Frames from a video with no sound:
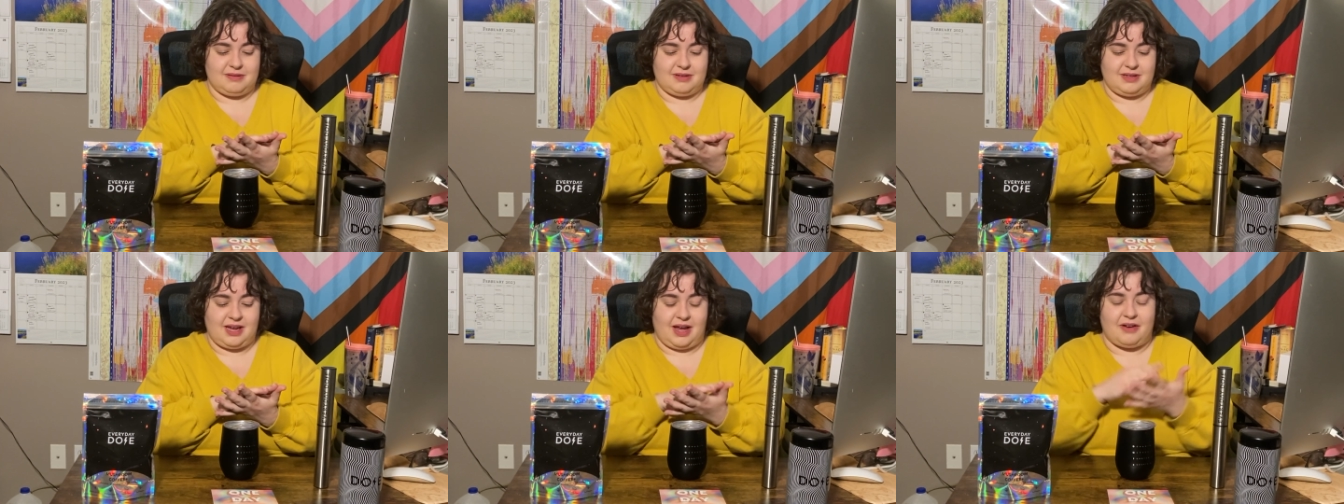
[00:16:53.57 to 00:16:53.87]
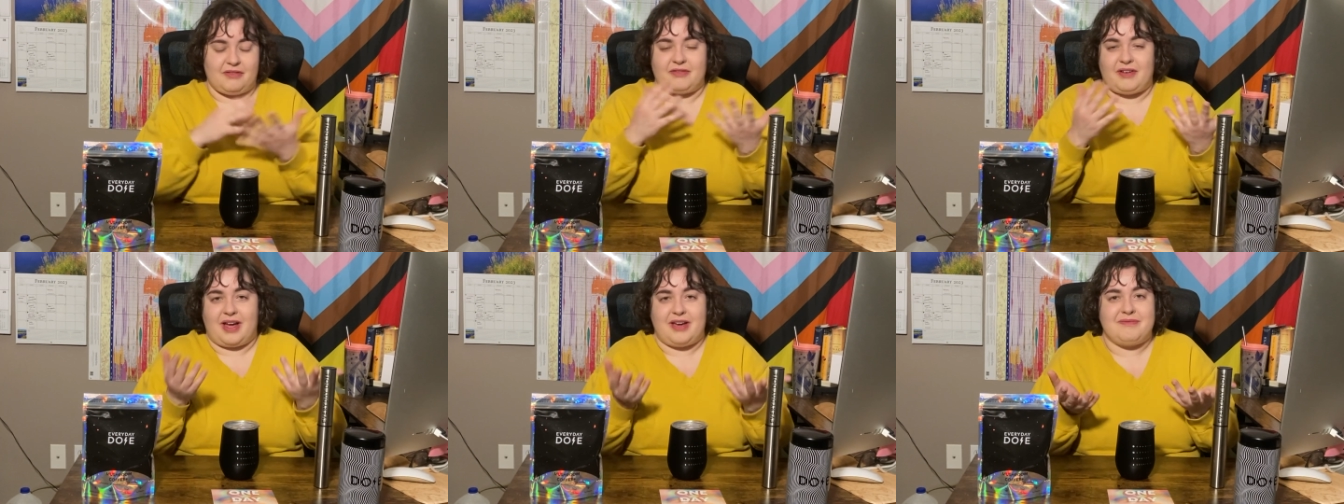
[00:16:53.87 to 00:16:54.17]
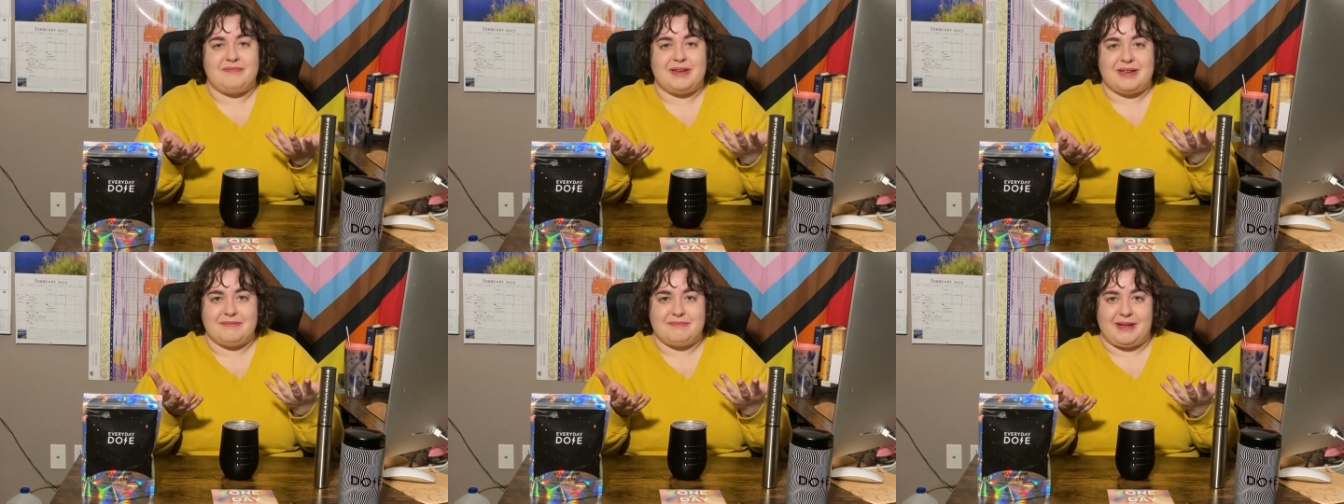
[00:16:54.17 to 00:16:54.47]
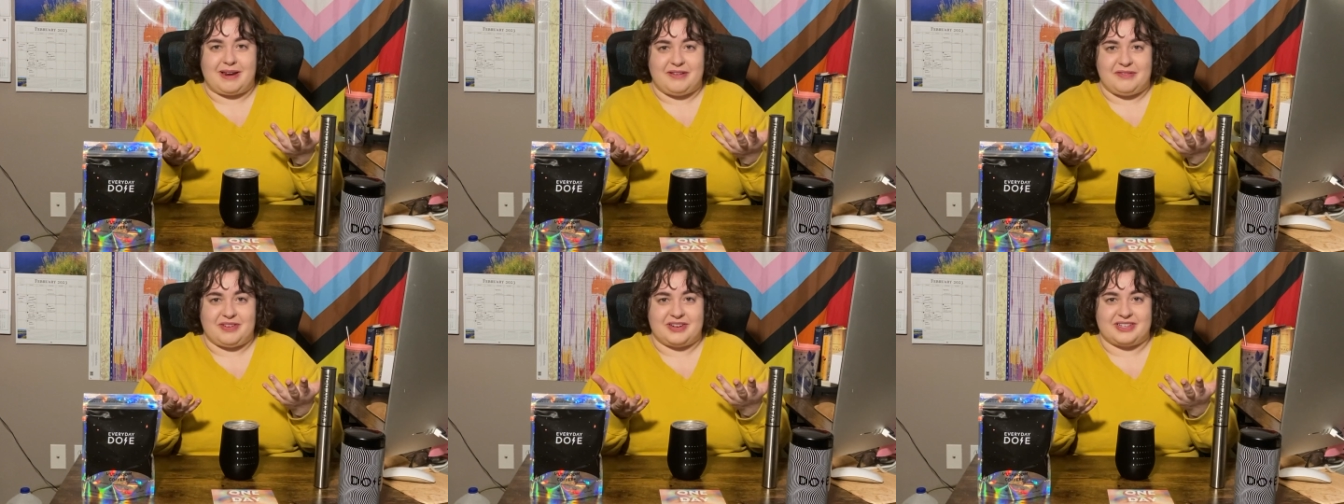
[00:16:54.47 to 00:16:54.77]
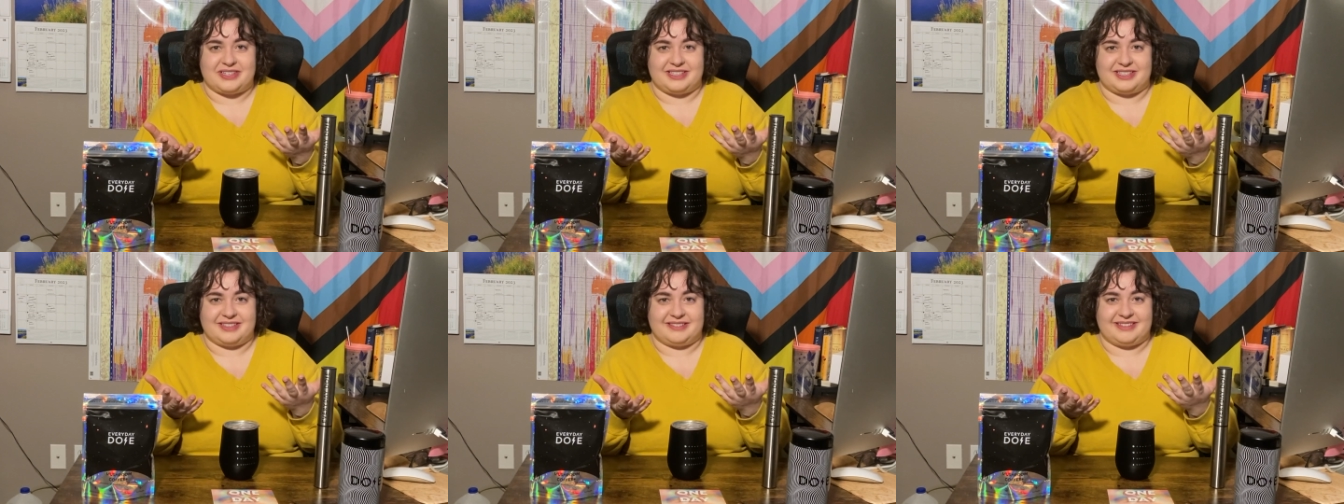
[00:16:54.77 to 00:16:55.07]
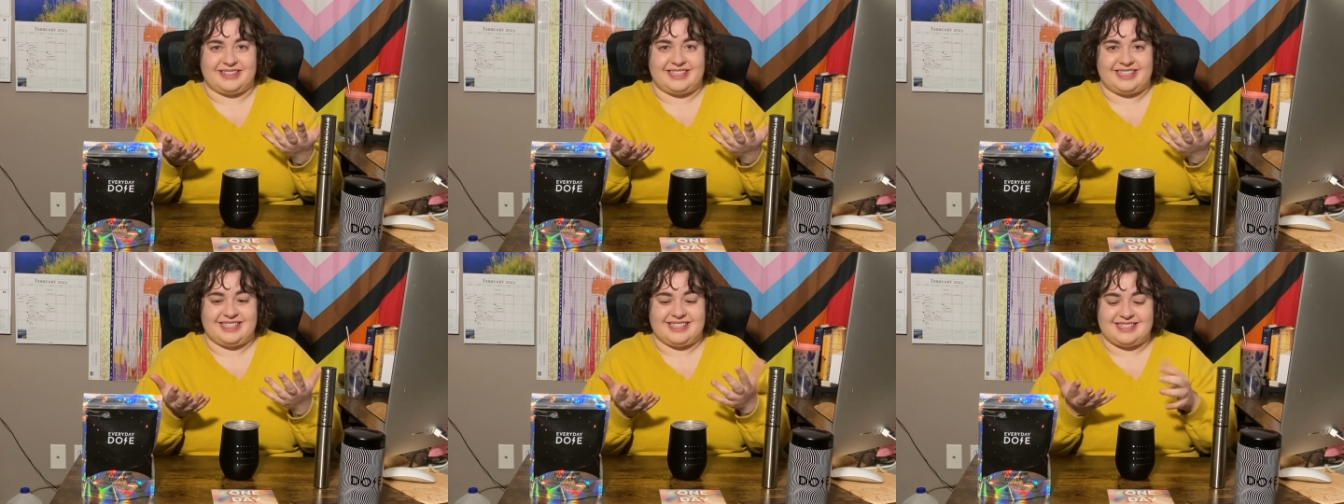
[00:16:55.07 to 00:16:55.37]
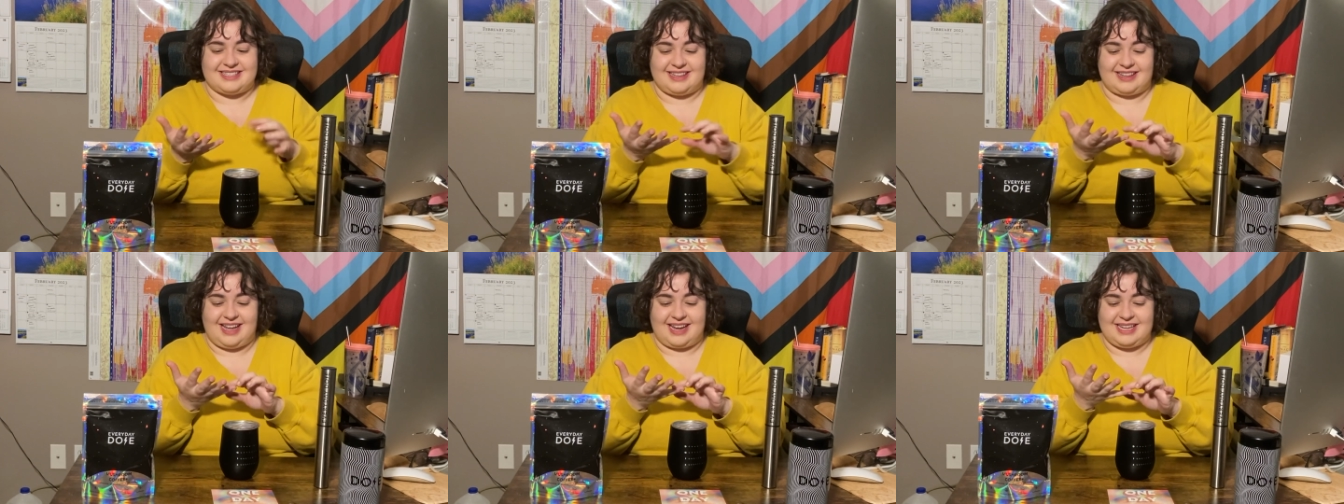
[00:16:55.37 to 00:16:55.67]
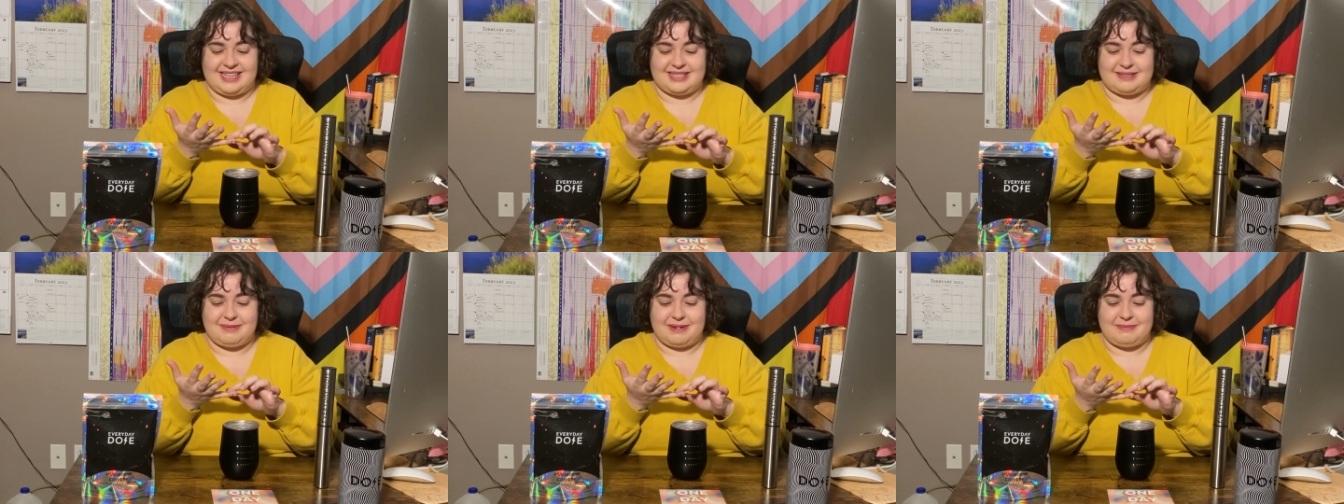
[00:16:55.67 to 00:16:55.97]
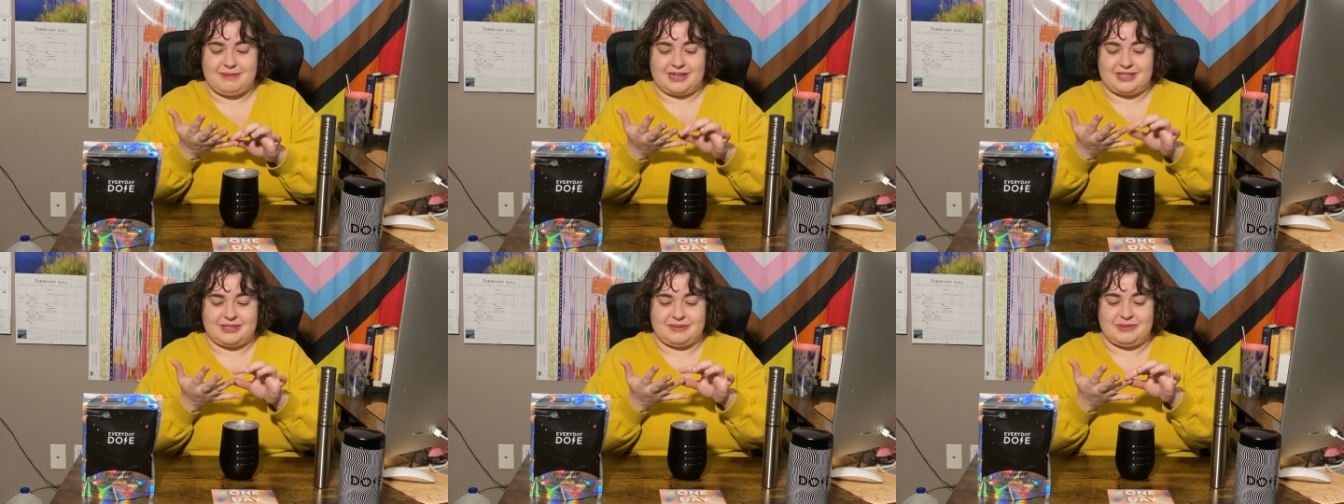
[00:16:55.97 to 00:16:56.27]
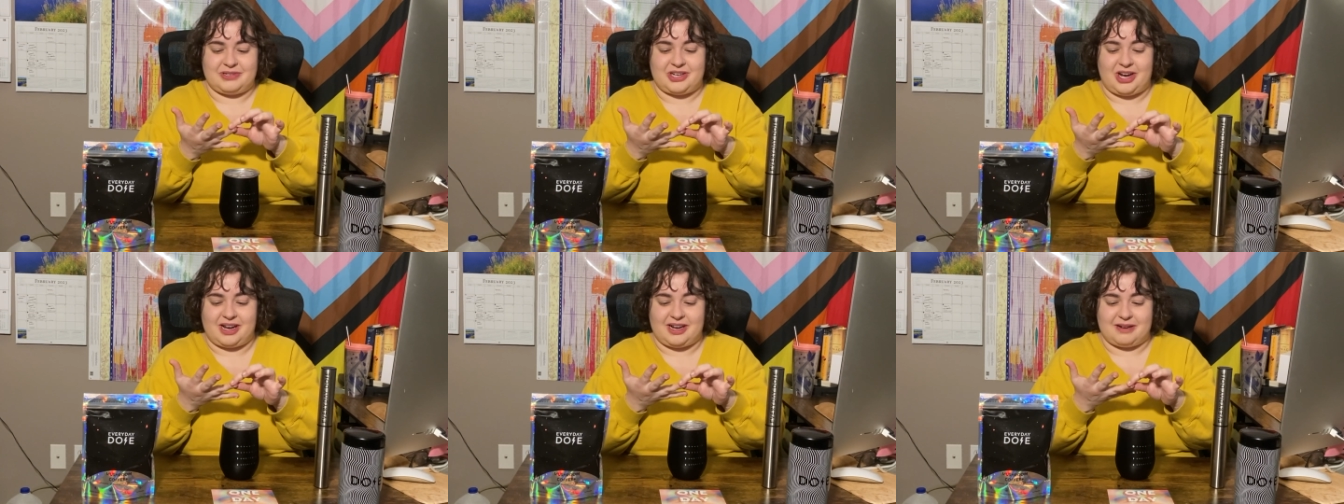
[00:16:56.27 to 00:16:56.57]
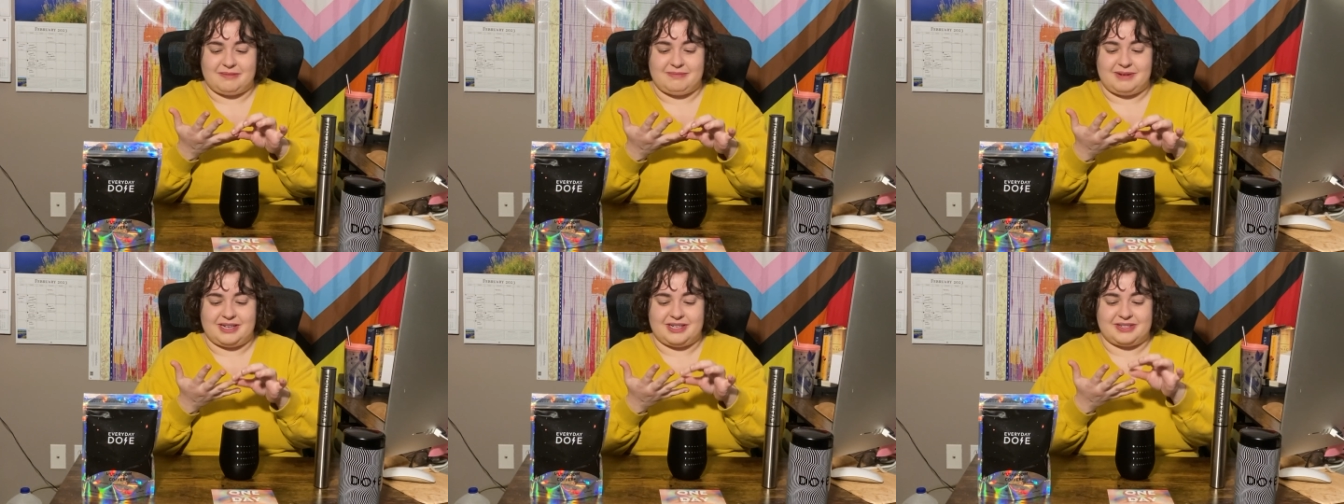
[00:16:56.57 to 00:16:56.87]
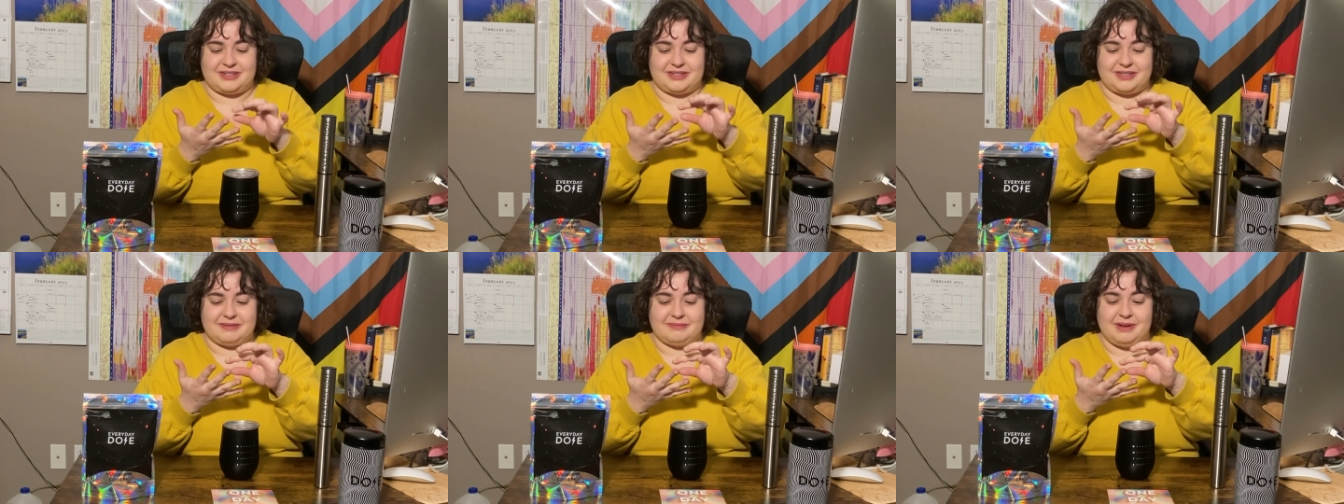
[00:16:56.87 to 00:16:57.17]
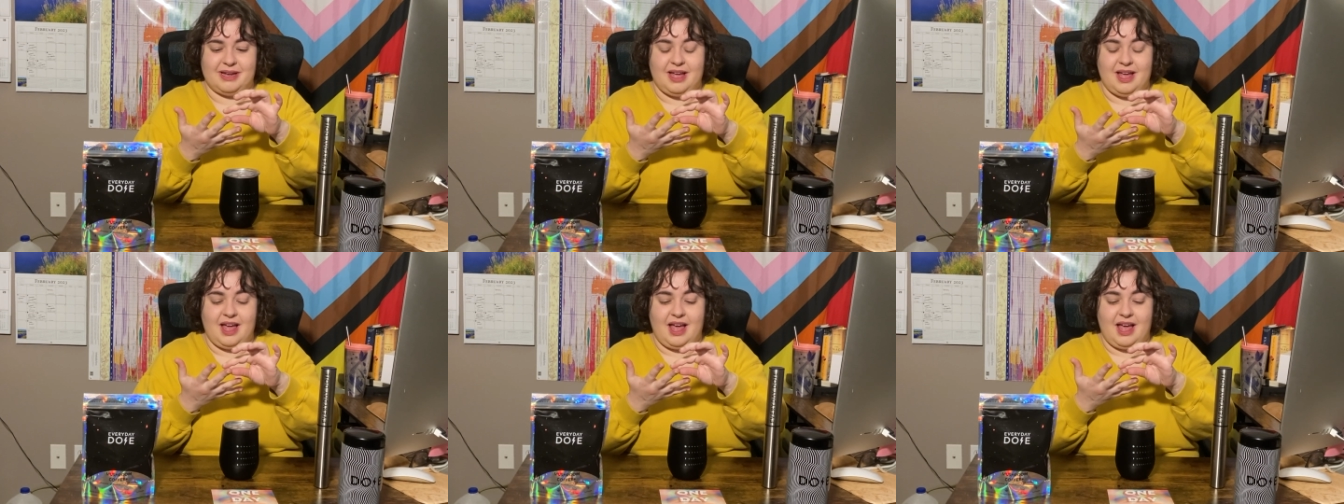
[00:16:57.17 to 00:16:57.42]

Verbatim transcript: yeah, five main beneficial ingredients, lion's mane mushroom, chaga mushroom,